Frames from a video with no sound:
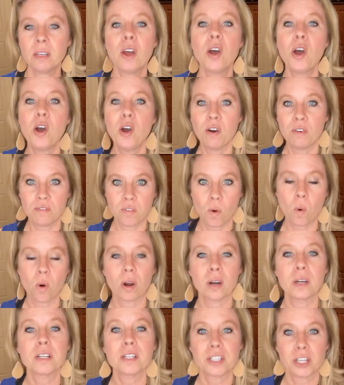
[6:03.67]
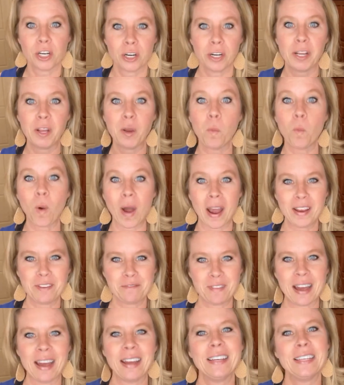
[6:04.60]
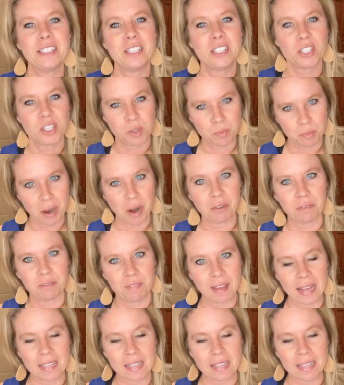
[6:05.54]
for turning white fat into brown fat.